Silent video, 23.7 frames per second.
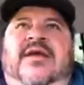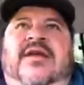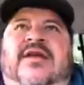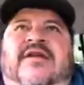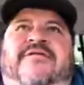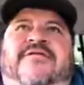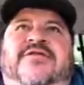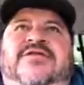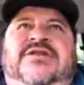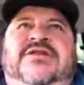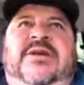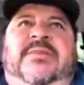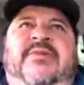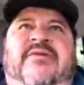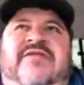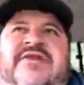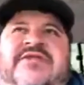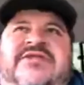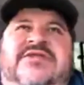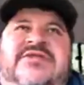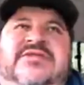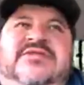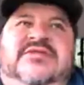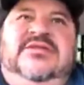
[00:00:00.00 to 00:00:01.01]
And for some of
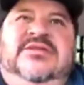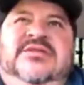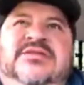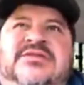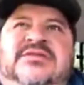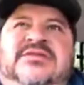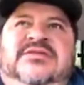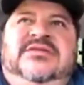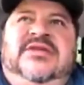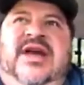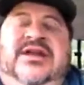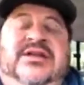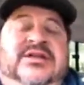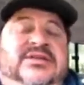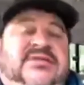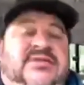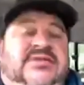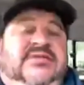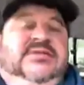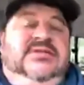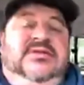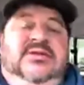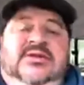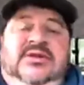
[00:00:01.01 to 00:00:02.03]
us, that
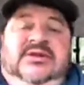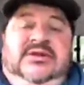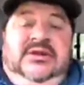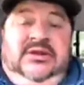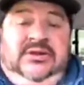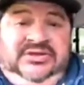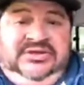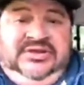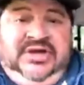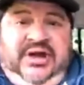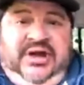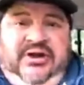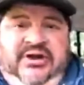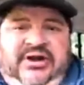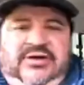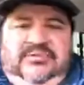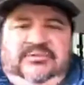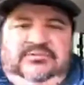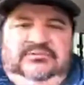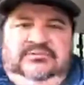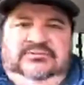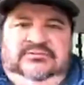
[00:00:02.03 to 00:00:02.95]
is a little scary.